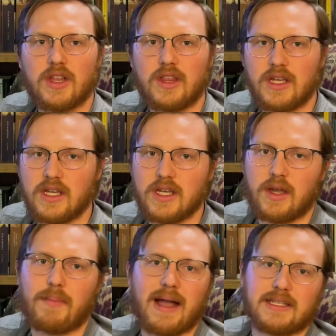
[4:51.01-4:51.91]

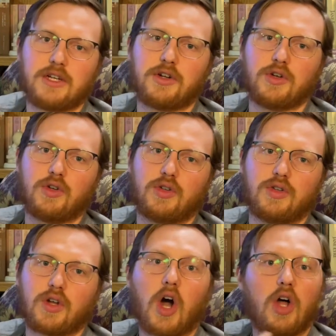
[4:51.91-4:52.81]
the
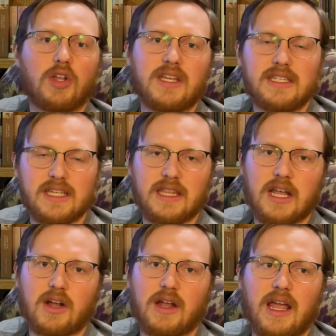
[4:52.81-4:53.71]
bacterial colonies in
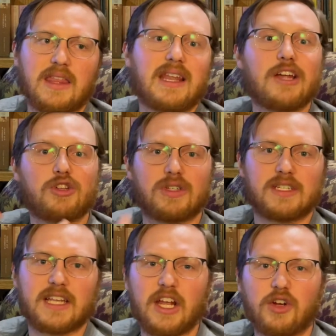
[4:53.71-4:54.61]
there and the nitrogen
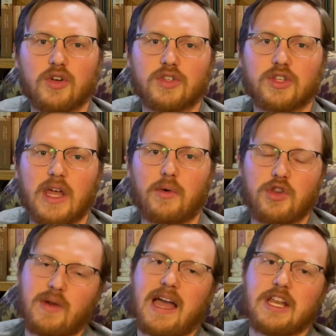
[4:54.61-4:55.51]
cycle, so that when
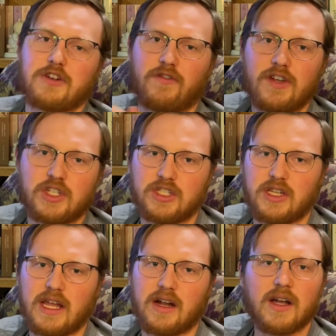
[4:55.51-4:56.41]
you add your fish into
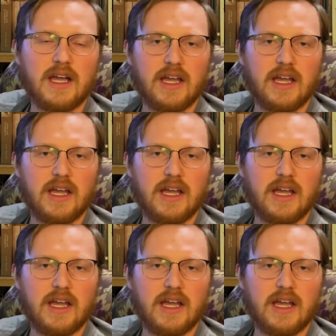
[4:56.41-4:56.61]
there,